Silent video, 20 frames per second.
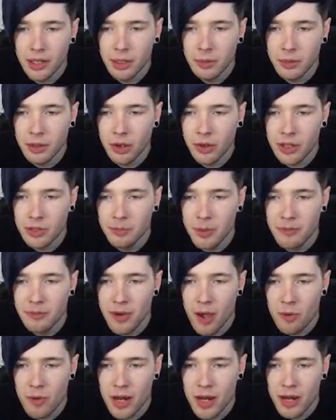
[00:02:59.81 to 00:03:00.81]
Here we go. Let's be
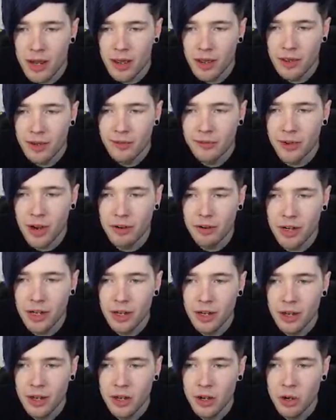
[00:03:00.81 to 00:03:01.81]
very,
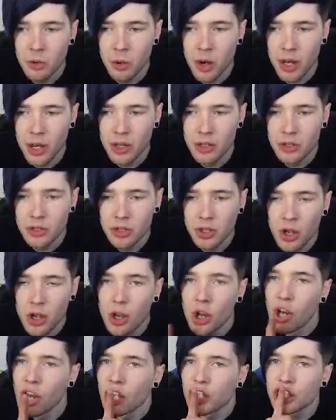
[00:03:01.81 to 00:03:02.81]
very quiet.
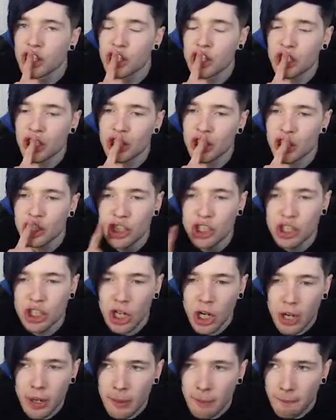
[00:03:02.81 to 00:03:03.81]
Shh.